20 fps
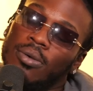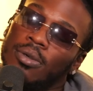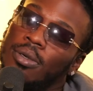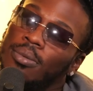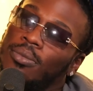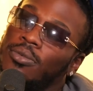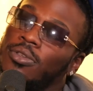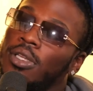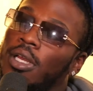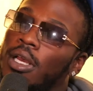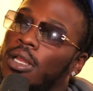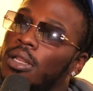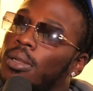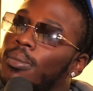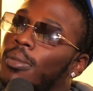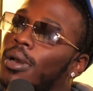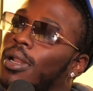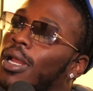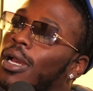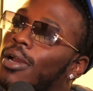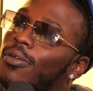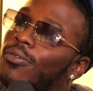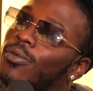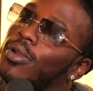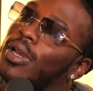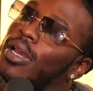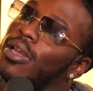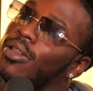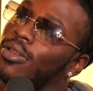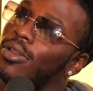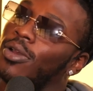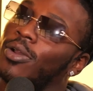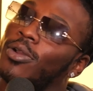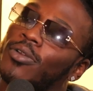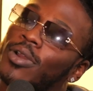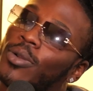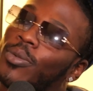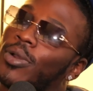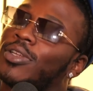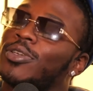comes to the end of my life or the end of the
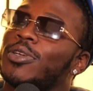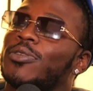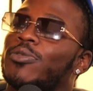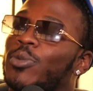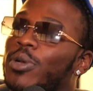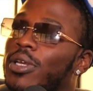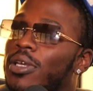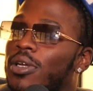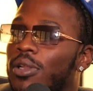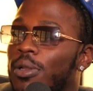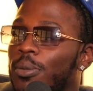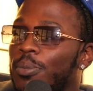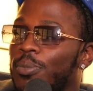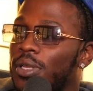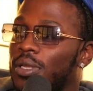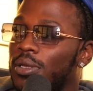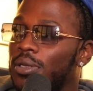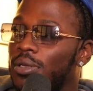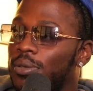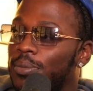career, whichever way it's gonna be.